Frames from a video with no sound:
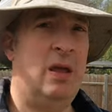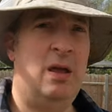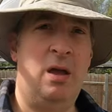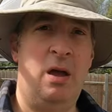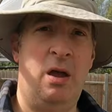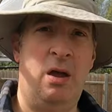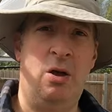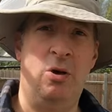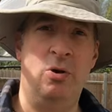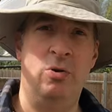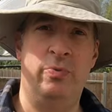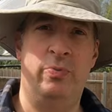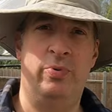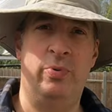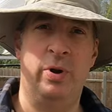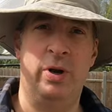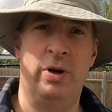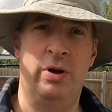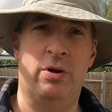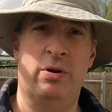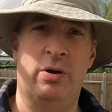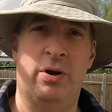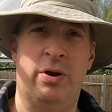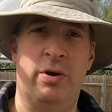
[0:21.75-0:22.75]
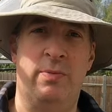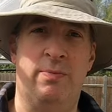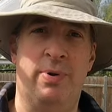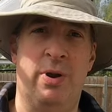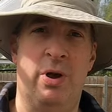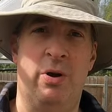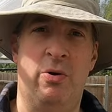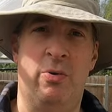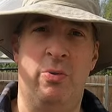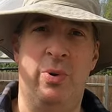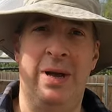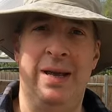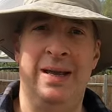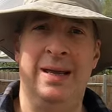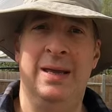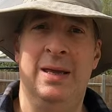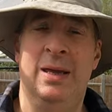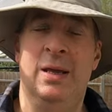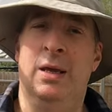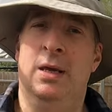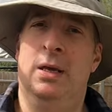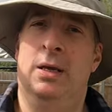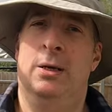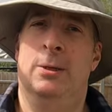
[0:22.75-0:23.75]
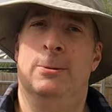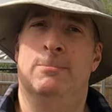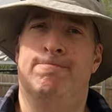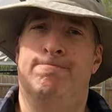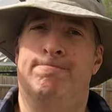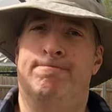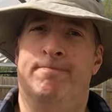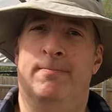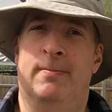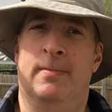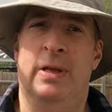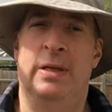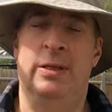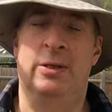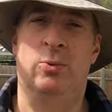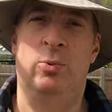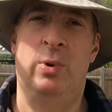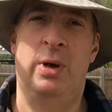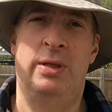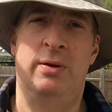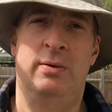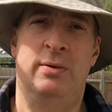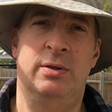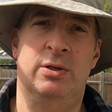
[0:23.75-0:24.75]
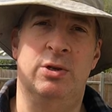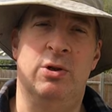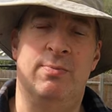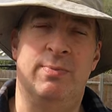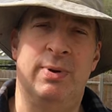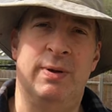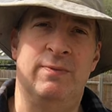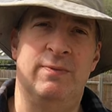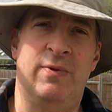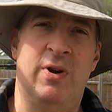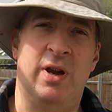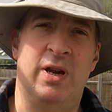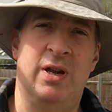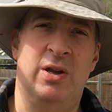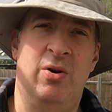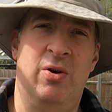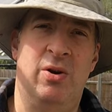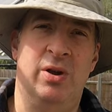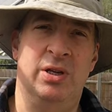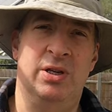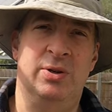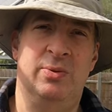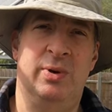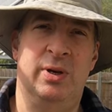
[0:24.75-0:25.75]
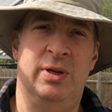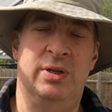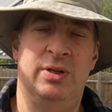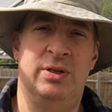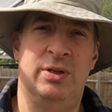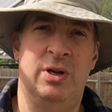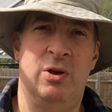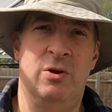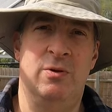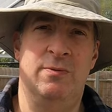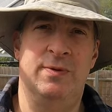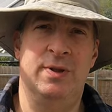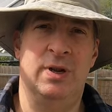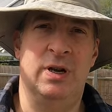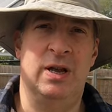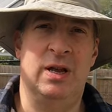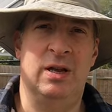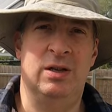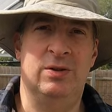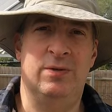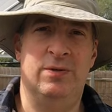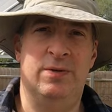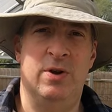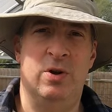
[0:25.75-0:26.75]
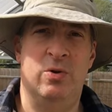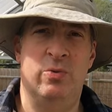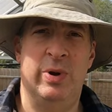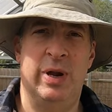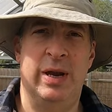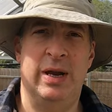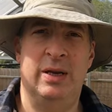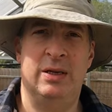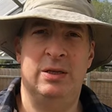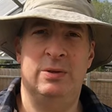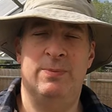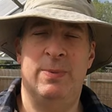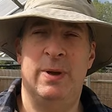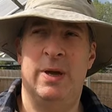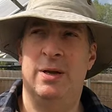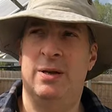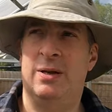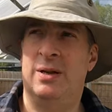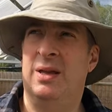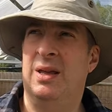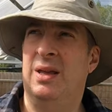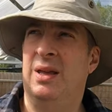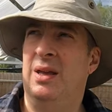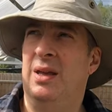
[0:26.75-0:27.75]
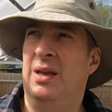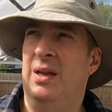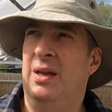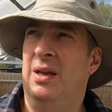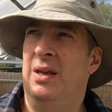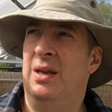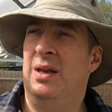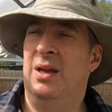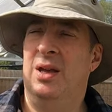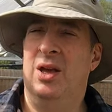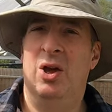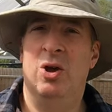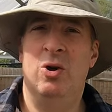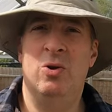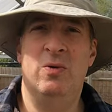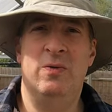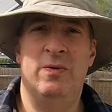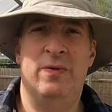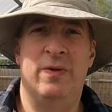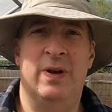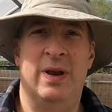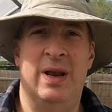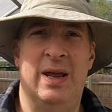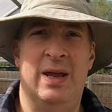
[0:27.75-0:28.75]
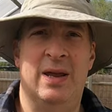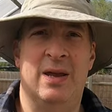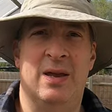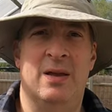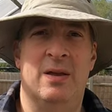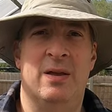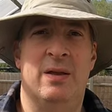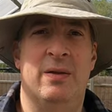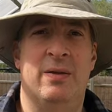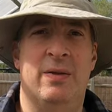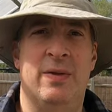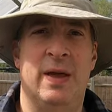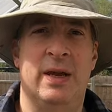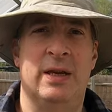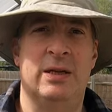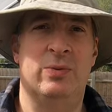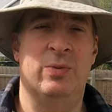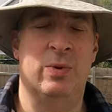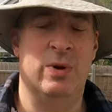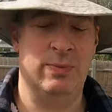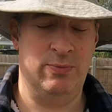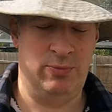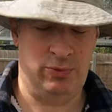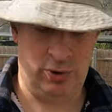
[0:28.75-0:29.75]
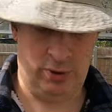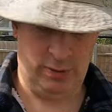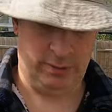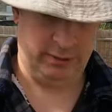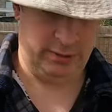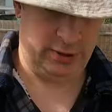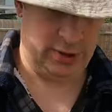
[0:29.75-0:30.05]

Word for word: I hope we're not going to blow away. The weather has not been very kind to us over the last few weeks, but hopefully things will improve